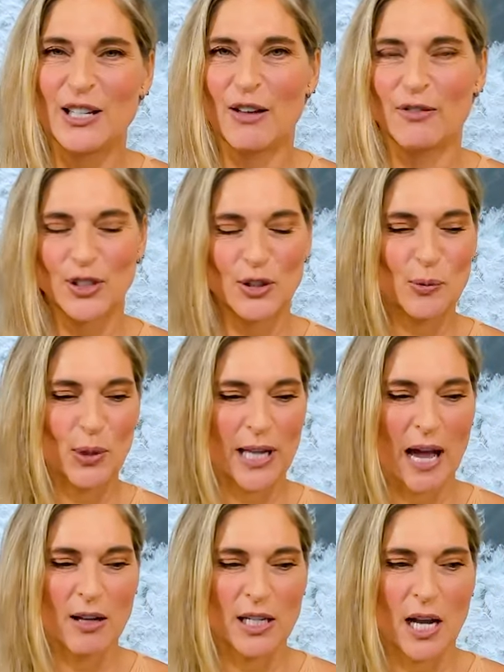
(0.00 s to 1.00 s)
you have a new book
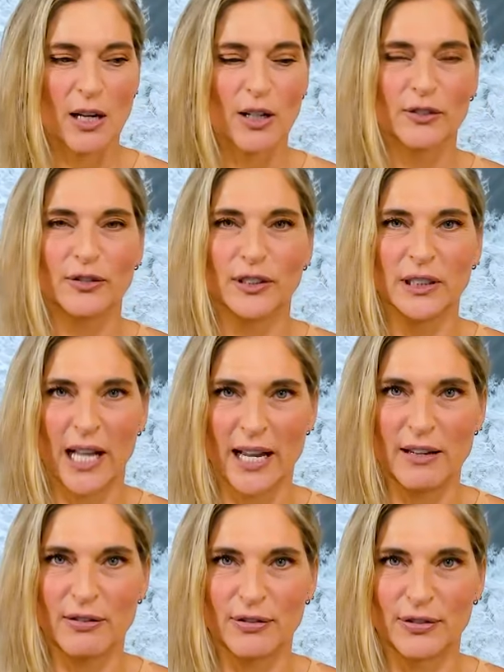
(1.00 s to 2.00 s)
out, Younger for
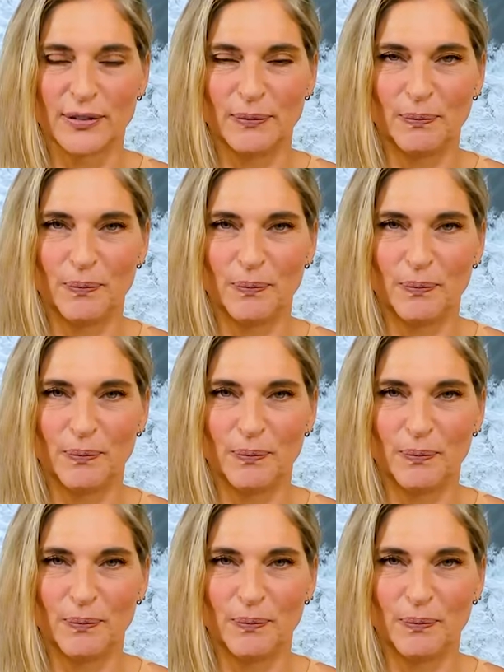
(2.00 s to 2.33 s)
Life.